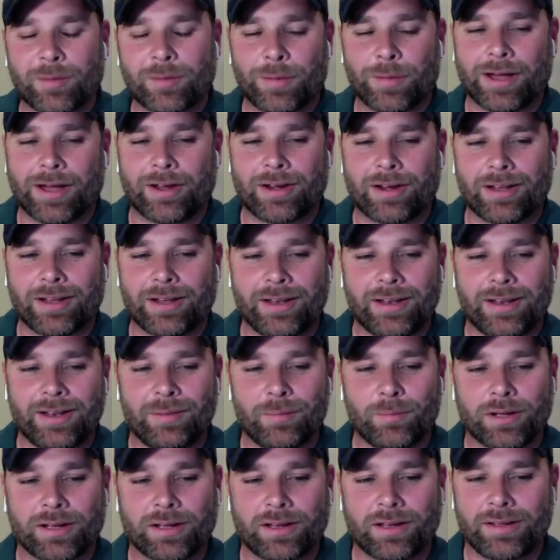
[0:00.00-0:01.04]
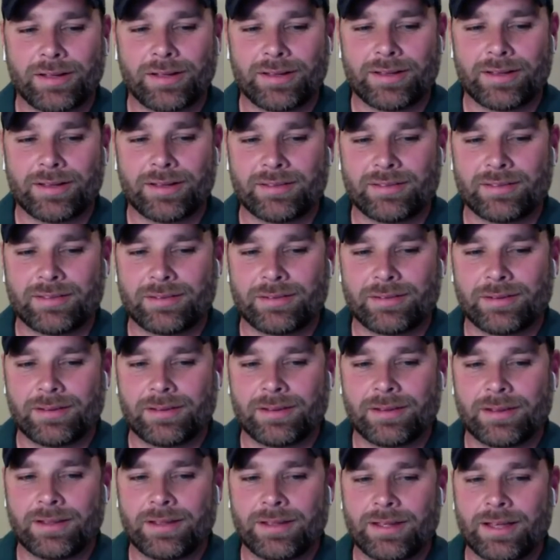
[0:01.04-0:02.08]
about it because
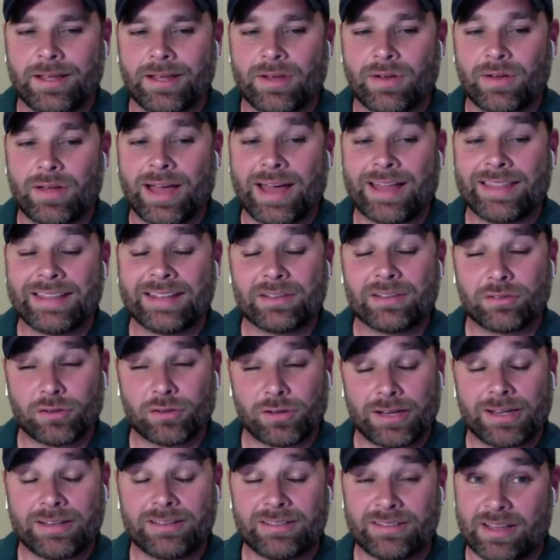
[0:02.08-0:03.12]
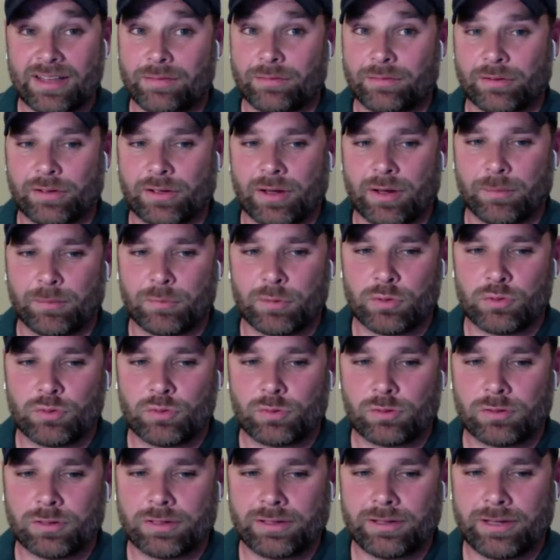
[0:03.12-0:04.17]
I think it's definitely a mutual
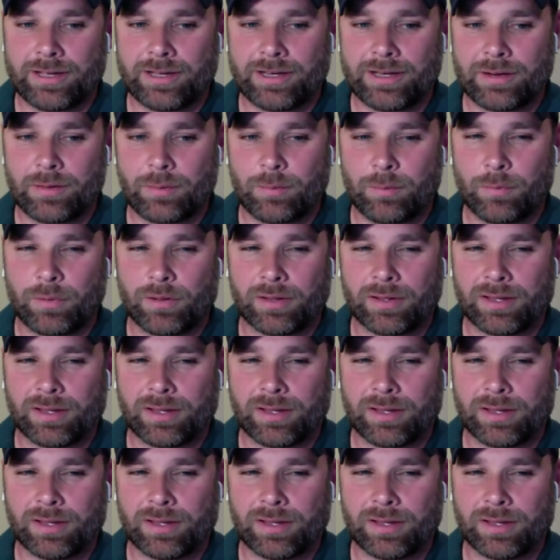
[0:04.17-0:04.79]
green light. But